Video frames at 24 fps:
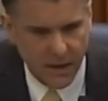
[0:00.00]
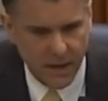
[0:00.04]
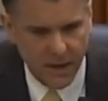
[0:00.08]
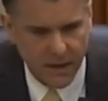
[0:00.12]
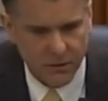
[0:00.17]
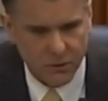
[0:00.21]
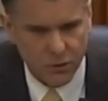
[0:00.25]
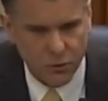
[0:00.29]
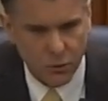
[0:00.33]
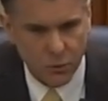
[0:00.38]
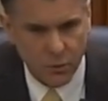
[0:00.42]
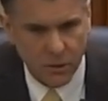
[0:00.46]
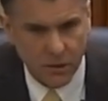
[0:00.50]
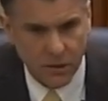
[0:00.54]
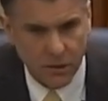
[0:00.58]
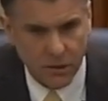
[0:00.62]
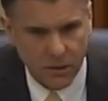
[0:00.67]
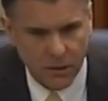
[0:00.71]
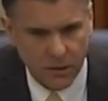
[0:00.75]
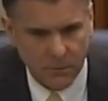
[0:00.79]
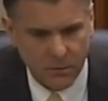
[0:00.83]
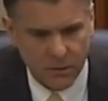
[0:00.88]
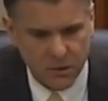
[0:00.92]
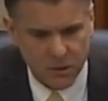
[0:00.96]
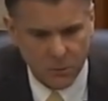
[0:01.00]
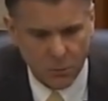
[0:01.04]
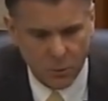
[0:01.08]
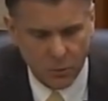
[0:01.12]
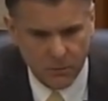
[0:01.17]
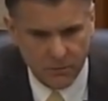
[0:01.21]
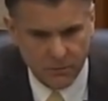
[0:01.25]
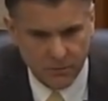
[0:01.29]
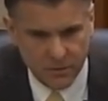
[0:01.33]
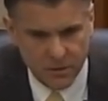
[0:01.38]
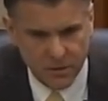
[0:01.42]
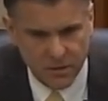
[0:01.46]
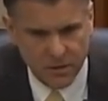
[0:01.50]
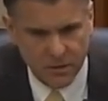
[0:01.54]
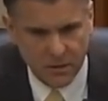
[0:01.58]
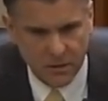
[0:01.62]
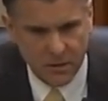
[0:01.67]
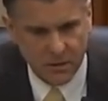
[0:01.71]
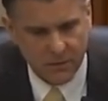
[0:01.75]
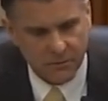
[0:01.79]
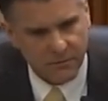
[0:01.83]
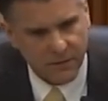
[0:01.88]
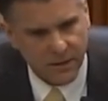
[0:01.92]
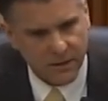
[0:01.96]
and doing it in a much more efficient
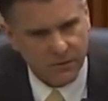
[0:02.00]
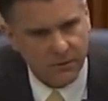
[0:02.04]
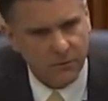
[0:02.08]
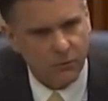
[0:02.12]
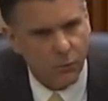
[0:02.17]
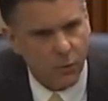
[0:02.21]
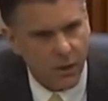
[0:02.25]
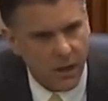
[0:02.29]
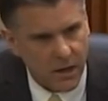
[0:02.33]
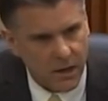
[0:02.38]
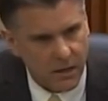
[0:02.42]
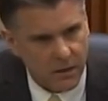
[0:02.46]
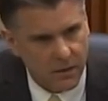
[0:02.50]
and effective way.